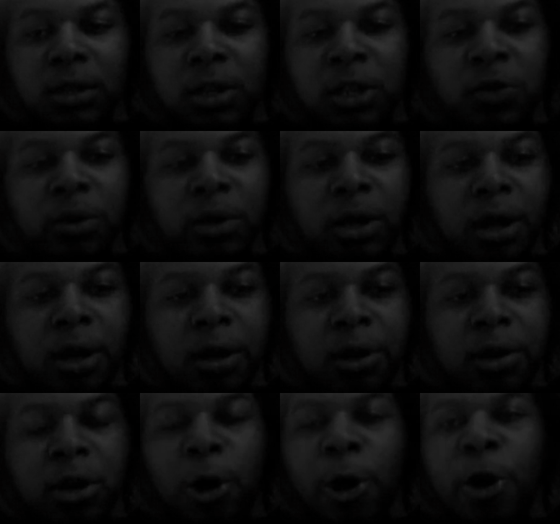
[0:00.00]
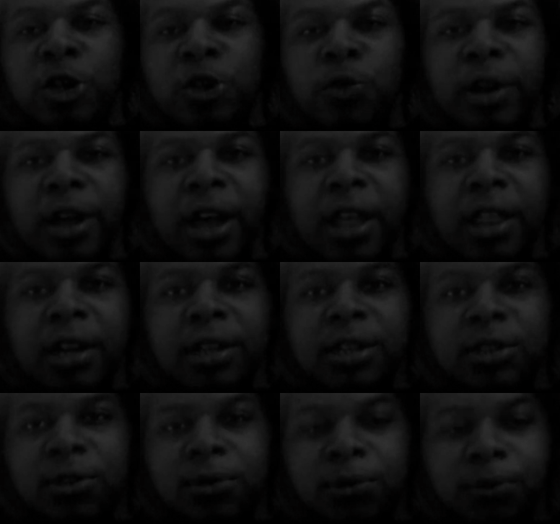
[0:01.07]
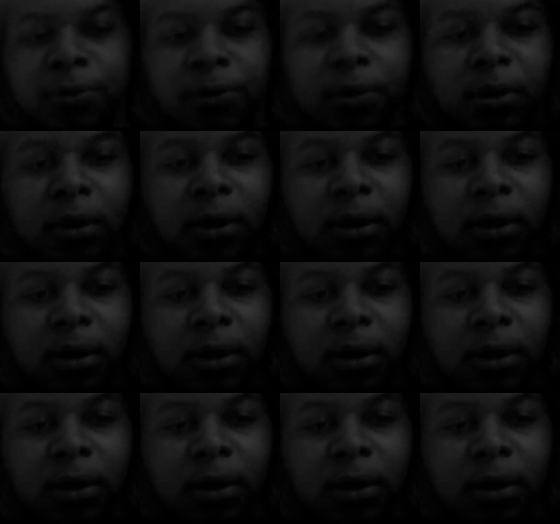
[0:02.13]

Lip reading: to disregard the harsh realities of,